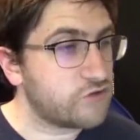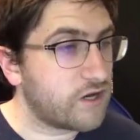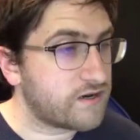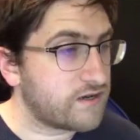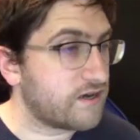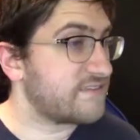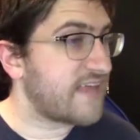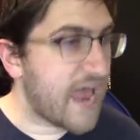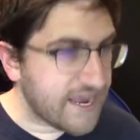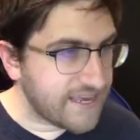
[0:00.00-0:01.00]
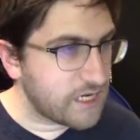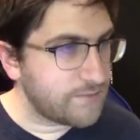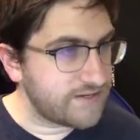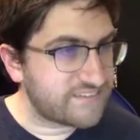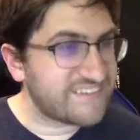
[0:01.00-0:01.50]
You gotta attack
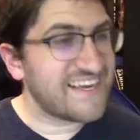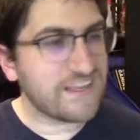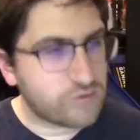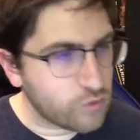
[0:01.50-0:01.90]
enemies to get